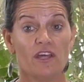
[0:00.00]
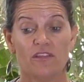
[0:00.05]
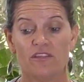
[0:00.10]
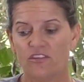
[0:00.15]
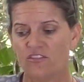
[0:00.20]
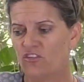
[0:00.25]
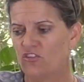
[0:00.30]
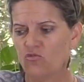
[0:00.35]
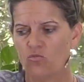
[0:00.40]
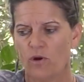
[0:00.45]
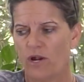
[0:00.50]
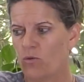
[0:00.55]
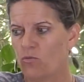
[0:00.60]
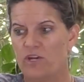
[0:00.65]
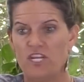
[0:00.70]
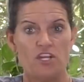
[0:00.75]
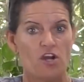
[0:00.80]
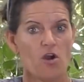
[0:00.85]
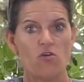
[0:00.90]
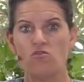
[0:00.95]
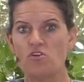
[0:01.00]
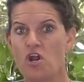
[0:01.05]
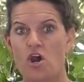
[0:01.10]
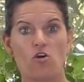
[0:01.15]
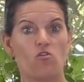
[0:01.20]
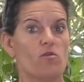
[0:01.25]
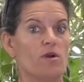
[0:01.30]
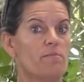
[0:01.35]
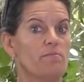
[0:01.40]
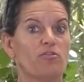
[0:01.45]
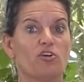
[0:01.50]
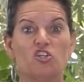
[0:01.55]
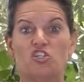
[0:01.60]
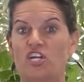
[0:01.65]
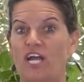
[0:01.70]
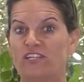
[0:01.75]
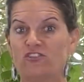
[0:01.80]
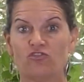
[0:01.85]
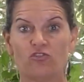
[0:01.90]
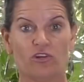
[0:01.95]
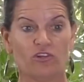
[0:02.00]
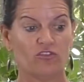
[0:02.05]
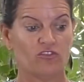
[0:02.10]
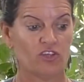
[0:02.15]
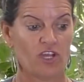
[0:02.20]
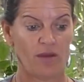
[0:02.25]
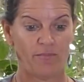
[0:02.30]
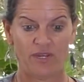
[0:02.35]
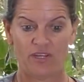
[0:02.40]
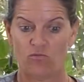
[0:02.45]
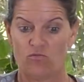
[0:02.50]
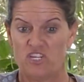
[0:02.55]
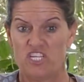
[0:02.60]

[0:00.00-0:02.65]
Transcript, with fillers: This is where we don't know when progesterone's coming.